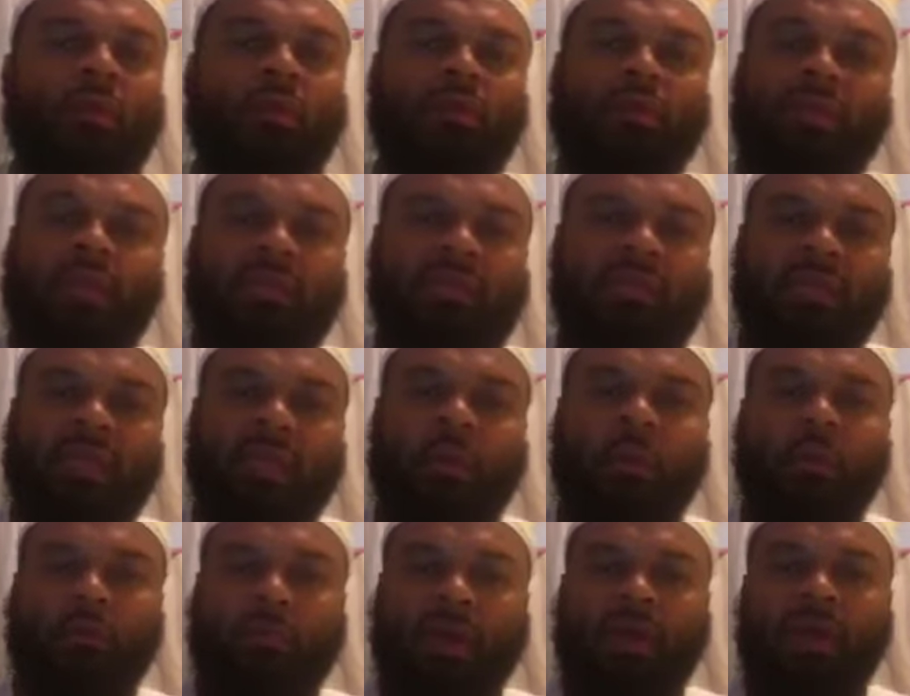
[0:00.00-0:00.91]
when they said
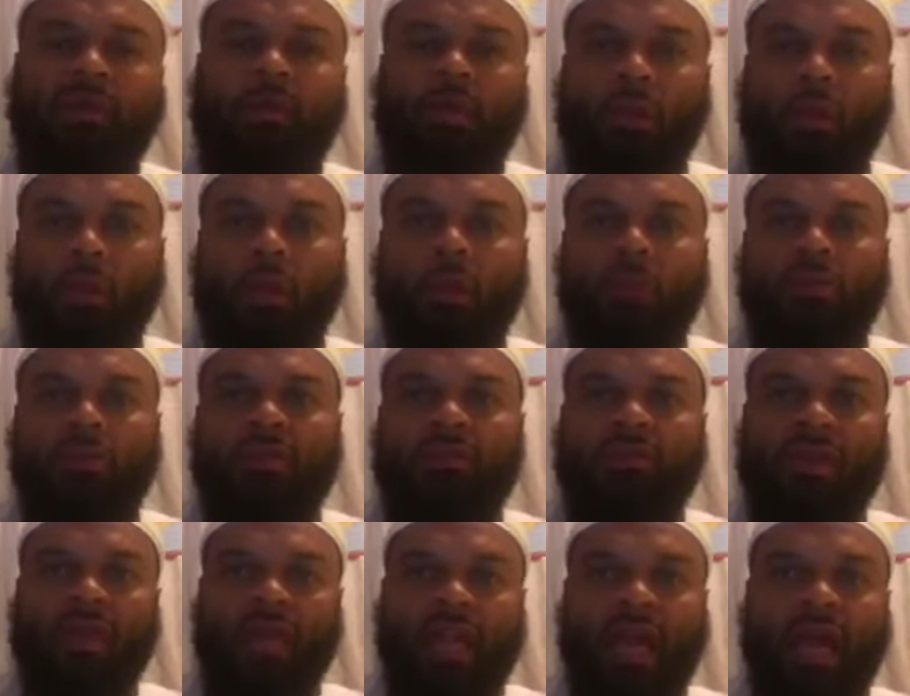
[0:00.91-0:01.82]
obey the laws
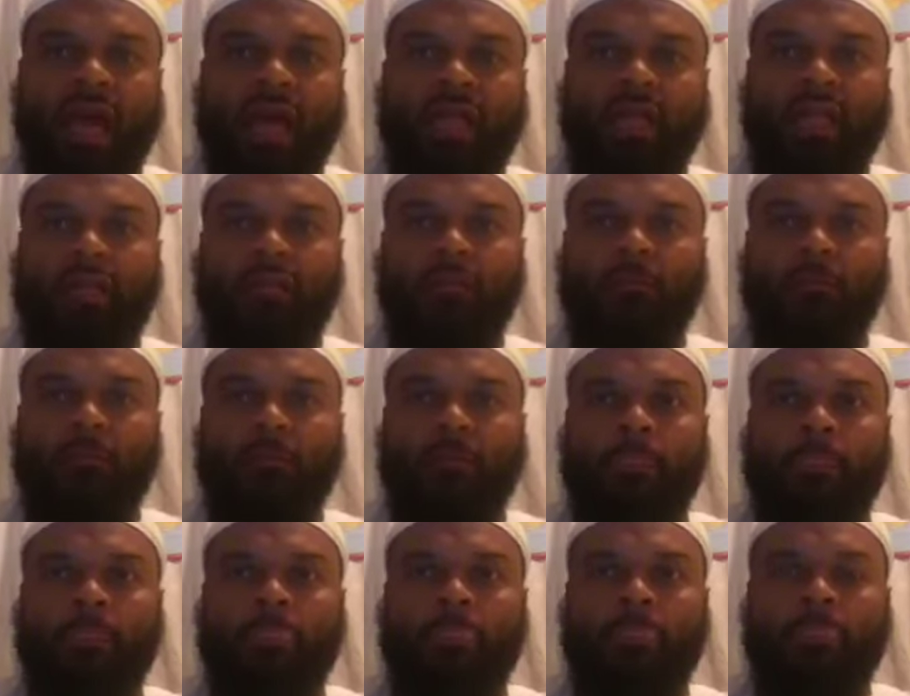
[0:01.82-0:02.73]
of the land,
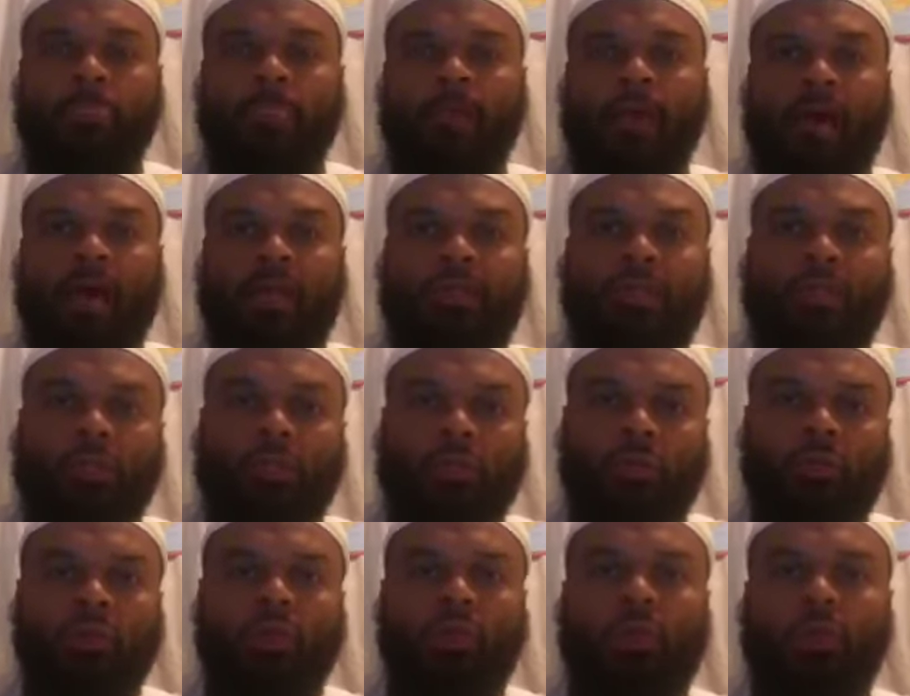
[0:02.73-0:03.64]

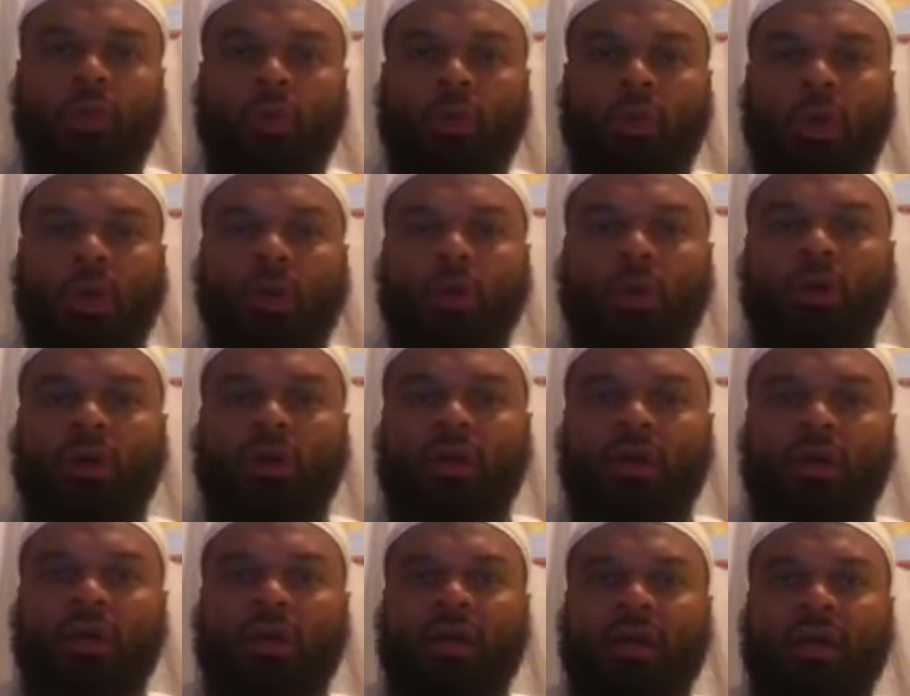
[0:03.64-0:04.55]
constitutional law
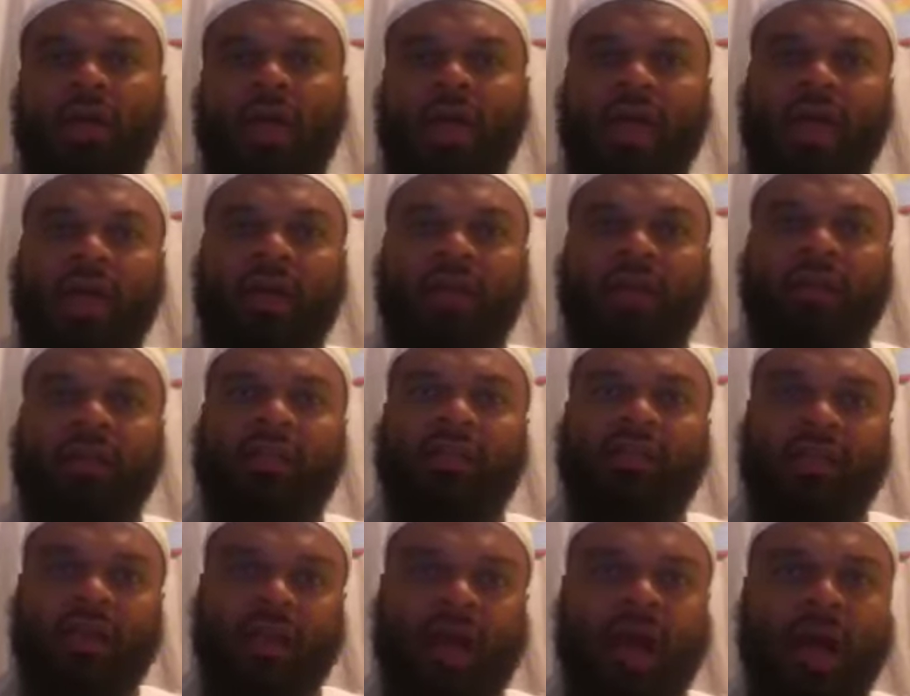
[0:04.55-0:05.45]
and
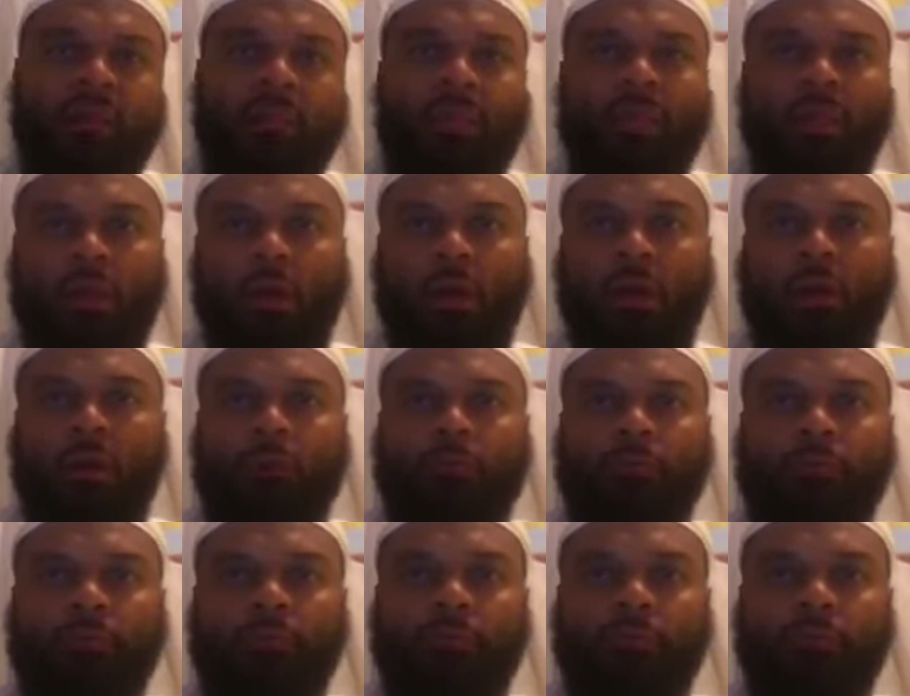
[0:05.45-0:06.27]
the common law.